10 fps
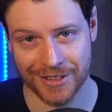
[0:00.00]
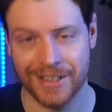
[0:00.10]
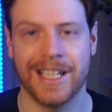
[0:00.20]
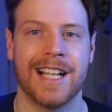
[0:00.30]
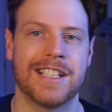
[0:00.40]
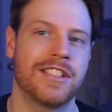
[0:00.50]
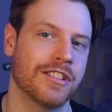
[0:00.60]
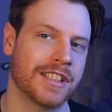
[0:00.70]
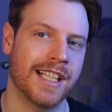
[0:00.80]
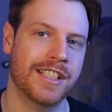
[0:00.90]
Then enter your
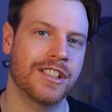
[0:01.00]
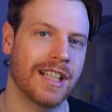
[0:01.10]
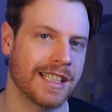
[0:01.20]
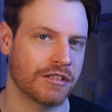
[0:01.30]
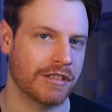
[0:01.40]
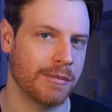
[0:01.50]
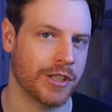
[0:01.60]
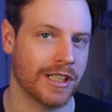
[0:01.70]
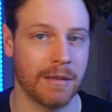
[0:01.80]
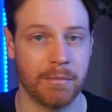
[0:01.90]
title and
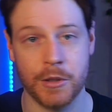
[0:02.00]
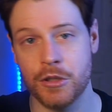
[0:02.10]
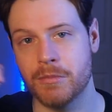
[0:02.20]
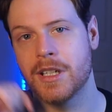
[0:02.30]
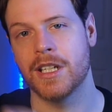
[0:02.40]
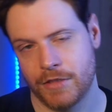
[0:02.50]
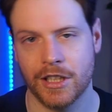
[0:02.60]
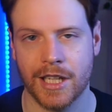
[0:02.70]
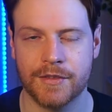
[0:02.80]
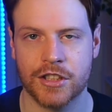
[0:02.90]
description and boom, you're
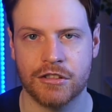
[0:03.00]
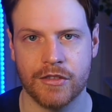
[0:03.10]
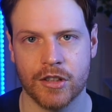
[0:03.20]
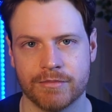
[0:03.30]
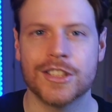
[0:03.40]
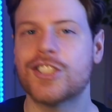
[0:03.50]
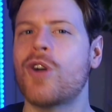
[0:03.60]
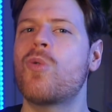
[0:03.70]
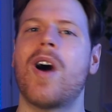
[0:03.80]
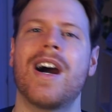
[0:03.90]
live to Trovo. So
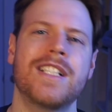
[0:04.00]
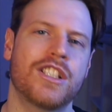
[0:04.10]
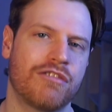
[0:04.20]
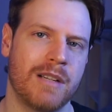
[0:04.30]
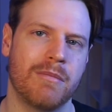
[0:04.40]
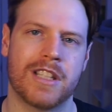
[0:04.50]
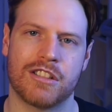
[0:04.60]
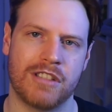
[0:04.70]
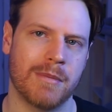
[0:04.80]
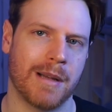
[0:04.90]
why stream with
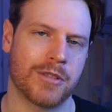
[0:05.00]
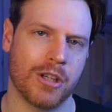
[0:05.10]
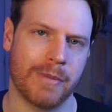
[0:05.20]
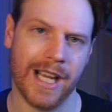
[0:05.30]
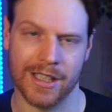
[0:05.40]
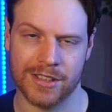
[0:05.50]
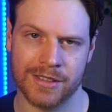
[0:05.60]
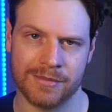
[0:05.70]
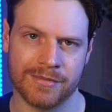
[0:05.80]
Streamlabs OBS?